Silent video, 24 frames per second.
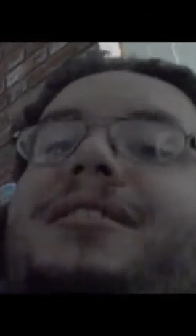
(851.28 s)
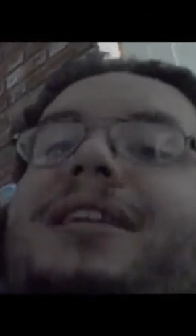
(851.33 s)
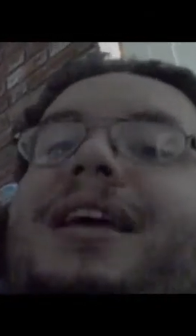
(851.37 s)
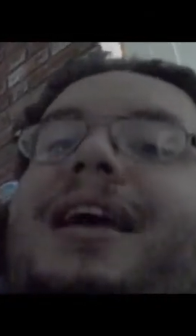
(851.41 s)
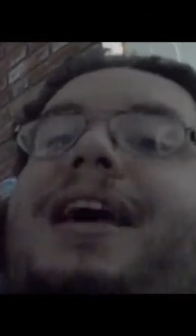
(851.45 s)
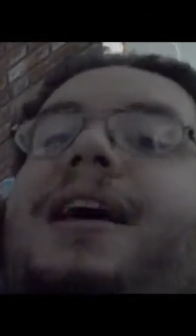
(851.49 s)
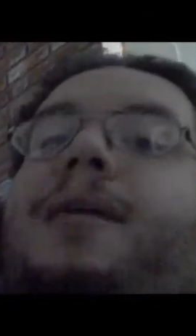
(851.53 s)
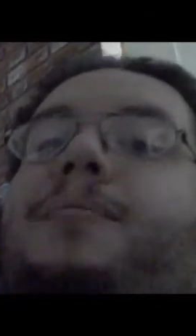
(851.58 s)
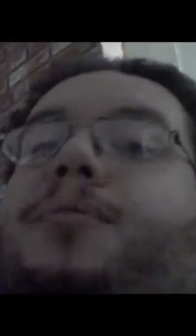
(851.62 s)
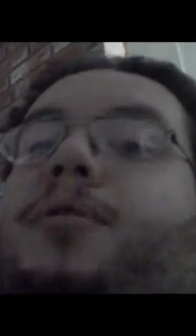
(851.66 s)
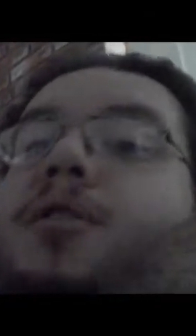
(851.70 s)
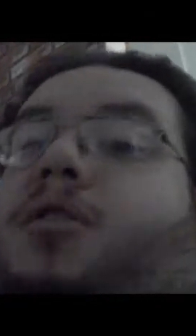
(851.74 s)
to
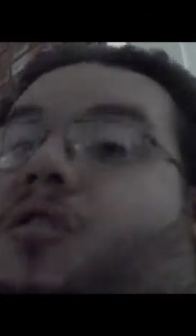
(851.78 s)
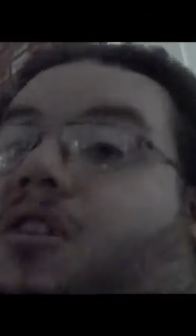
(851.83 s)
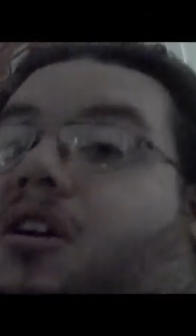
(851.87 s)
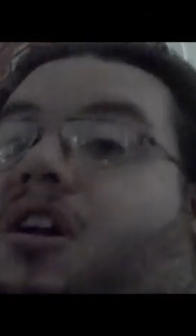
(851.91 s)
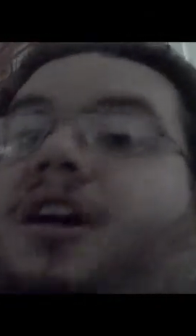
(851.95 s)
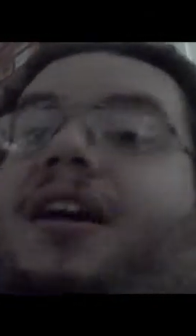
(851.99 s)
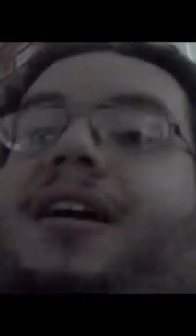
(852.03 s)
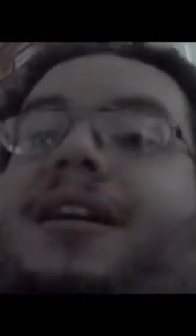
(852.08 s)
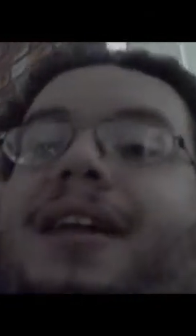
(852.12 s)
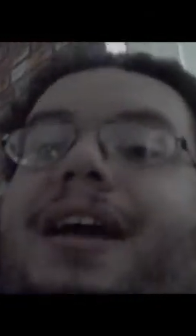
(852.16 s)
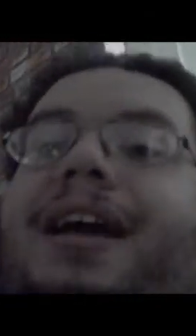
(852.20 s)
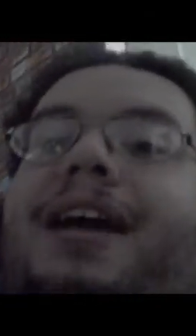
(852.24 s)
happen or
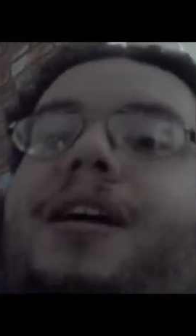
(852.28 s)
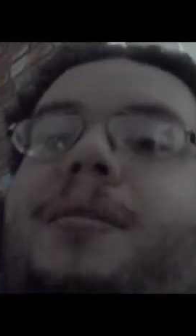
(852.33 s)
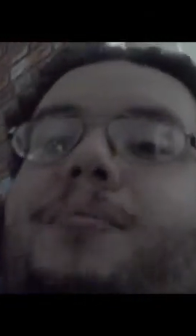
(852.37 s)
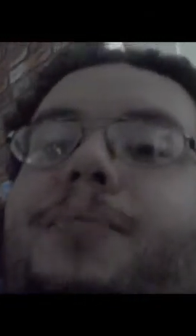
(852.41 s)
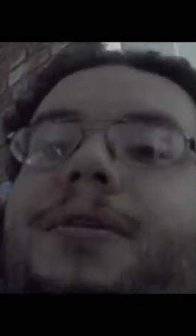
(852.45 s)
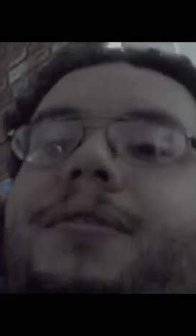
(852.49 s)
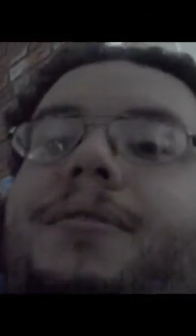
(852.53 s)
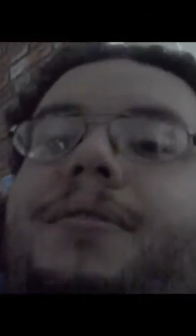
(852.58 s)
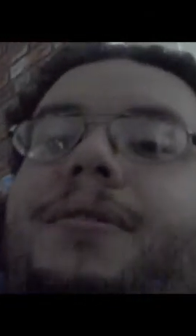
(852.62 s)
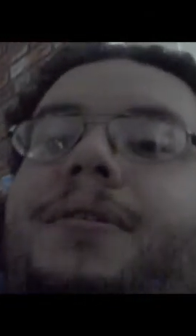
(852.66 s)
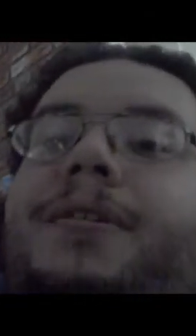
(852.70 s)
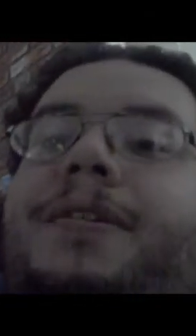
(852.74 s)
not happen,
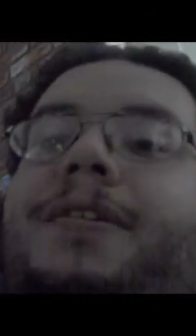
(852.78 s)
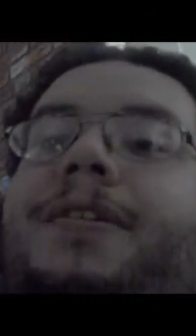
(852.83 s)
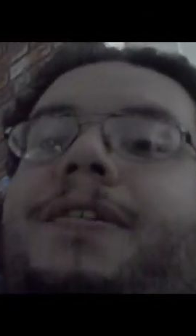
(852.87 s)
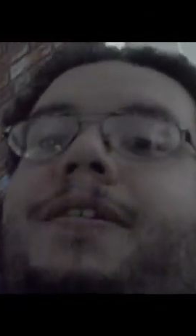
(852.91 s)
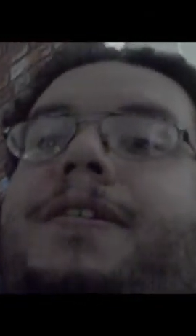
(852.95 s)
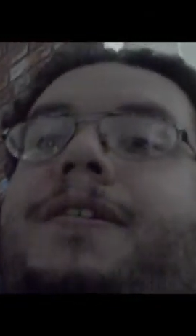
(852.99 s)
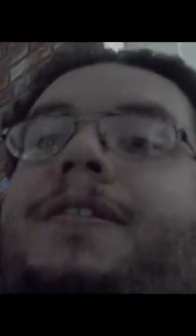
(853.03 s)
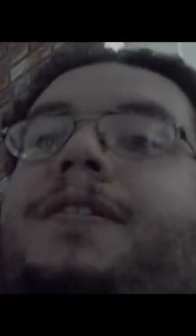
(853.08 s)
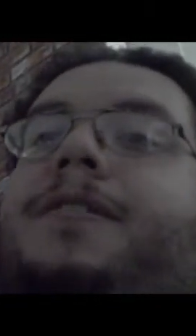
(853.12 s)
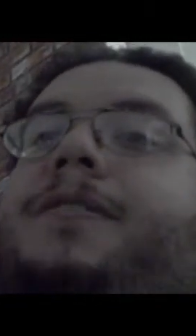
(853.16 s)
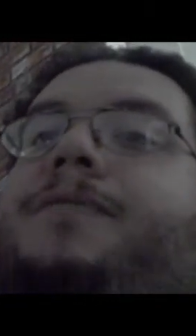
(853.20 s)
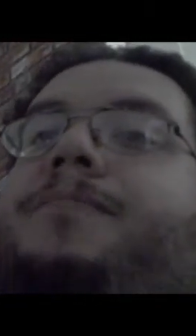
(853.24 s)

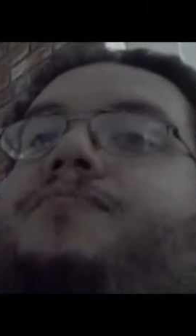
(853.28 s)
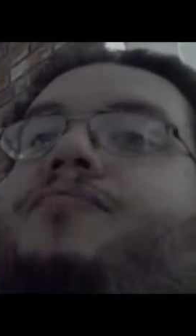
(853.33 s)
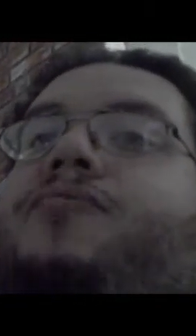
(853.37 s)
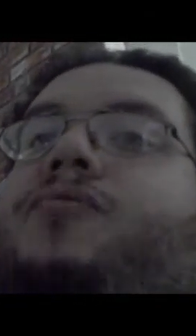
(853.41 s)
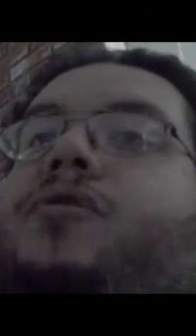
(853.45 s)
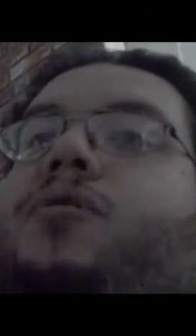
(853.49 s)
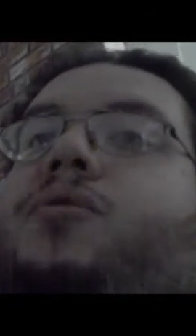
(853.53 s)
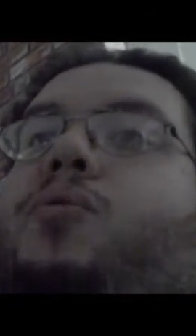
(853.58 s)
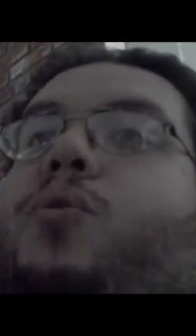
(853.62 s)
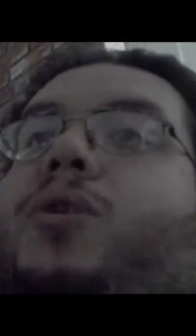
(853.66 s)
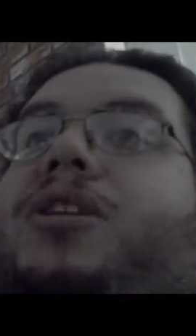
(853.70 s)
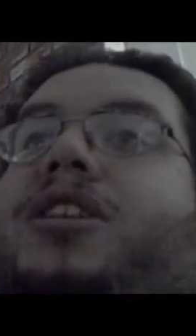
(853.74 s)

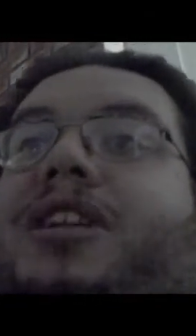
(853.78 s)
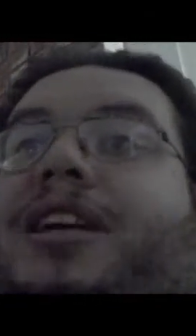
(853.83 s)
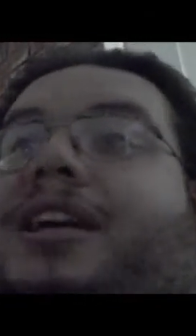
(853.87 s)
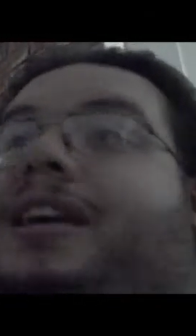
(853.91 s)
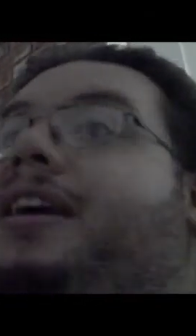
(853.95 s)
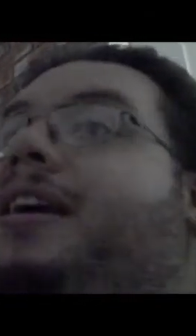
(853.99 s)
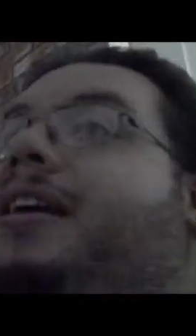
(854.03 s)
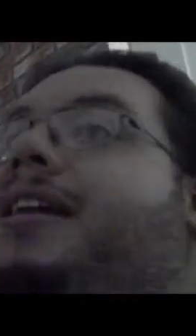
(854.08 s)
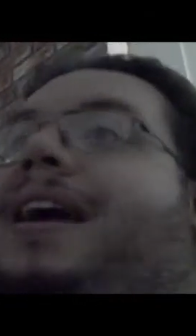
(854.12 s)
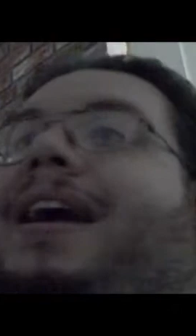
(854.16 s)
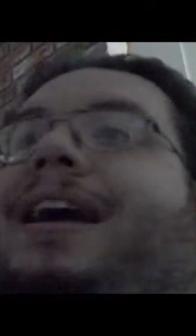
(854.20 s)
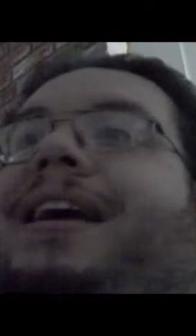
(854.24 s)
which
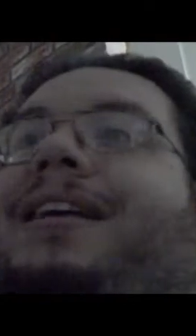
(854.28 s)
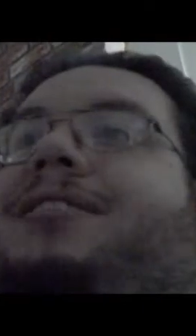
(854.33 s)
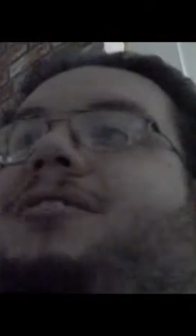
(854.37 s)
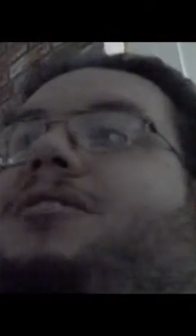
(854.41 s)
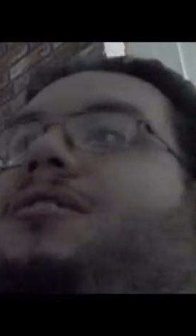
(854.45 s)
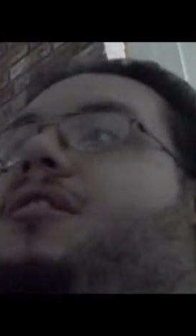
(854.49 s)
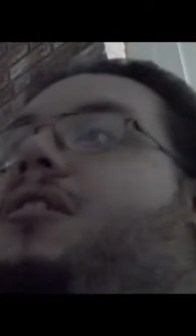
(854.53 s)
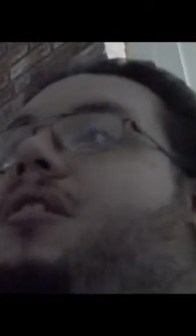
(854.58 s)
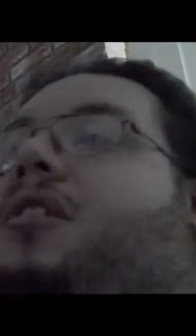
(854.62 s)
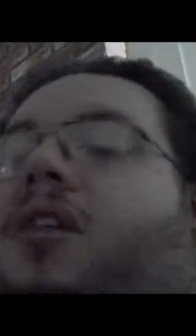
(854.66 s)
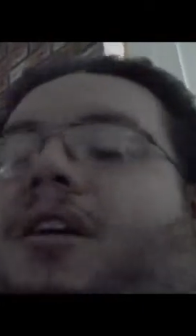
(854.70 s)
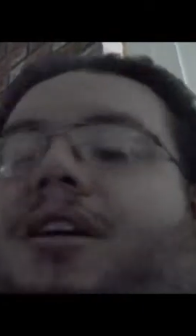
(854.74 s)
again adds
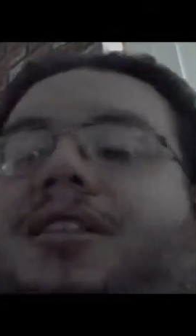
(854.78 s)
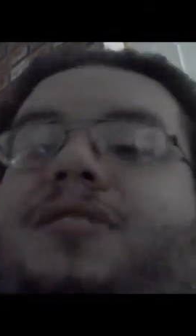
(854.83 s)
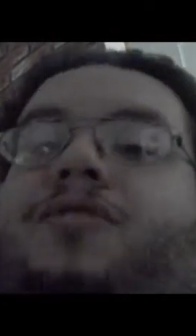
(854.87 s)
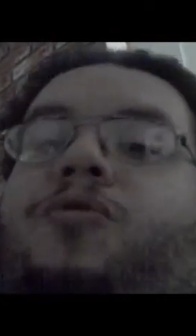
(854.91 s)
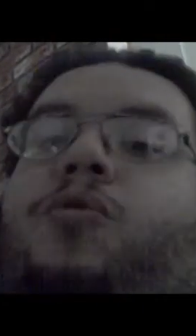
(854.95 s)
lots of